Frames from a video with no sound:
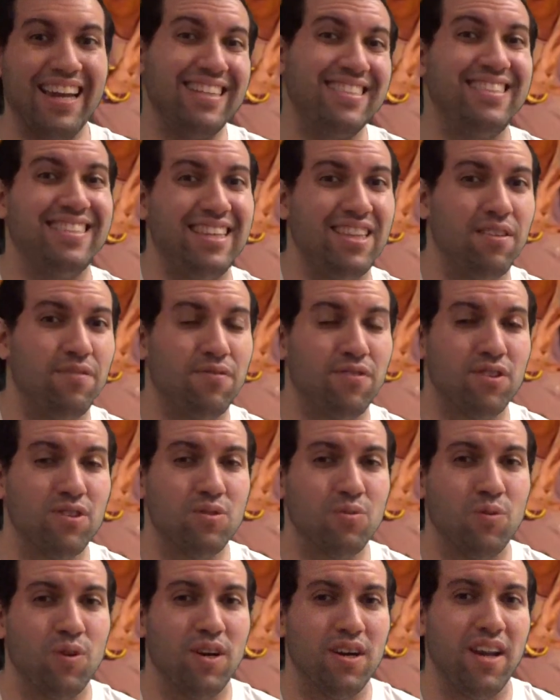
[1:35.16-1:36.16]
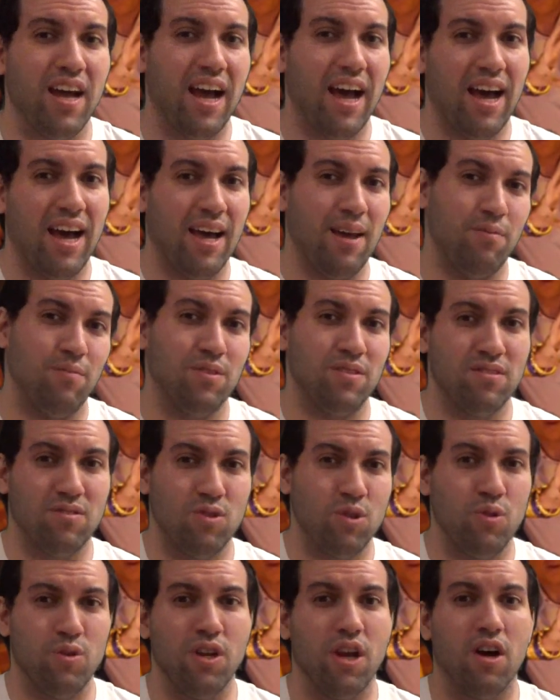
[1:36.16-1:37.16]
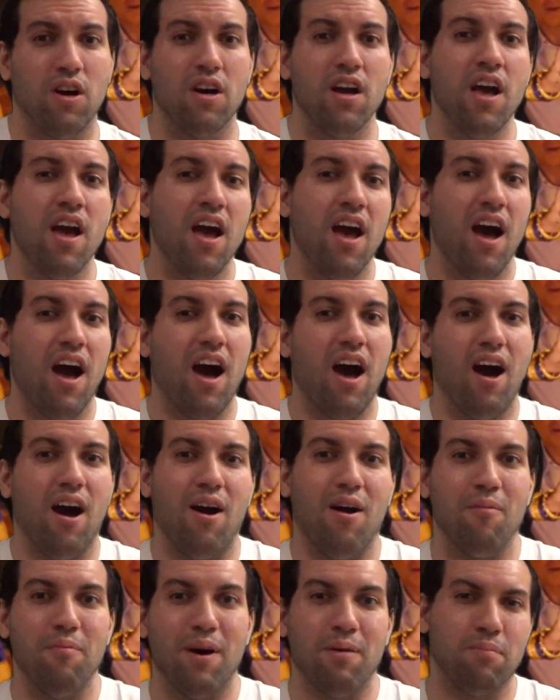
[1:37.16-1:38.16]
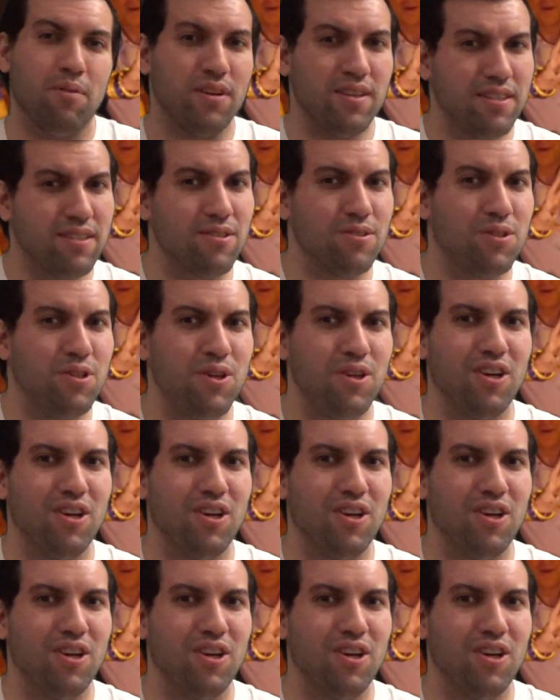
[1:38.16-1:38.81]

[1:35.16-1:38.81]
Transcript: didn't see the first one, I was too young. I'm probably still too